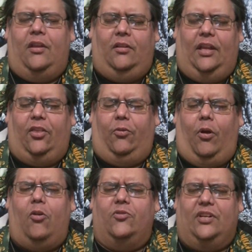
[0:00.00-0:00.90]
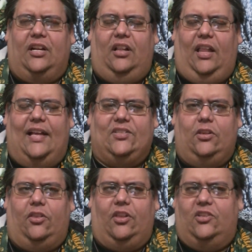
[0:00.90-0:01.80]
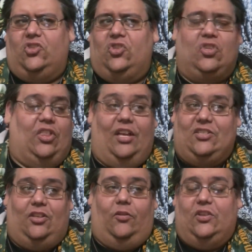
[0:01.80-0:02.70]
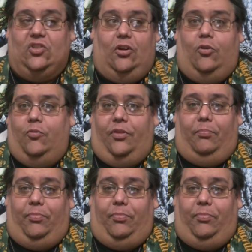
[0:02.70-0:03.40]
a closet. Thus there is no